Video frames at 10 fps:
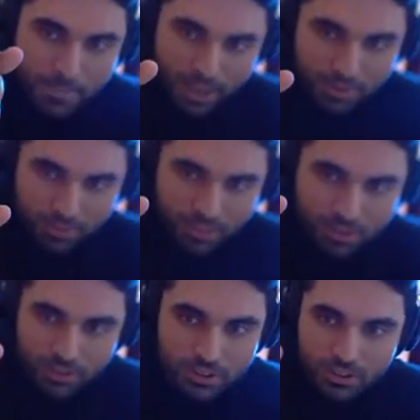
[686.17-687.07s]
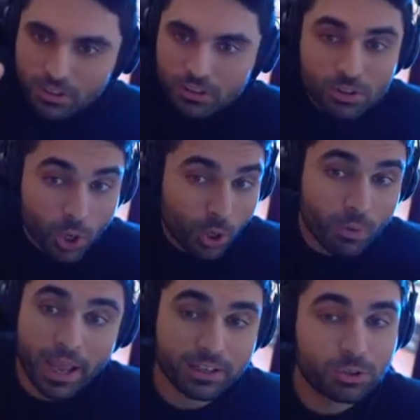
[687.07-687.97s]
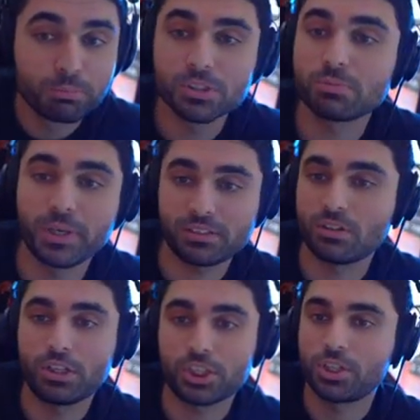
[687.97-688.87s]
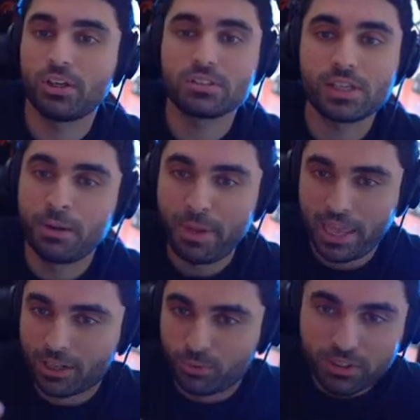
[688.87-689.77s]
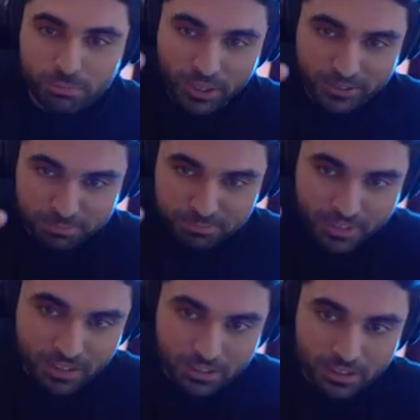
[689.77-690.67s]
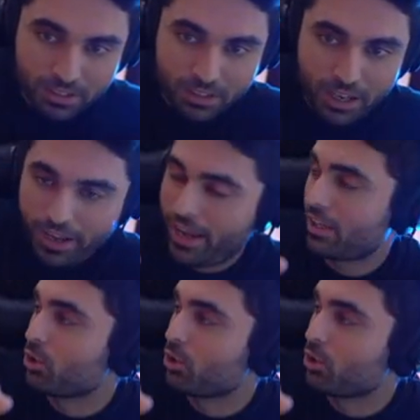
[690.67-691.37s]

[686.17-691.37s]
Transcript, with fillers: Bam! No way I could miss my shots. I'm accurate, bruh. I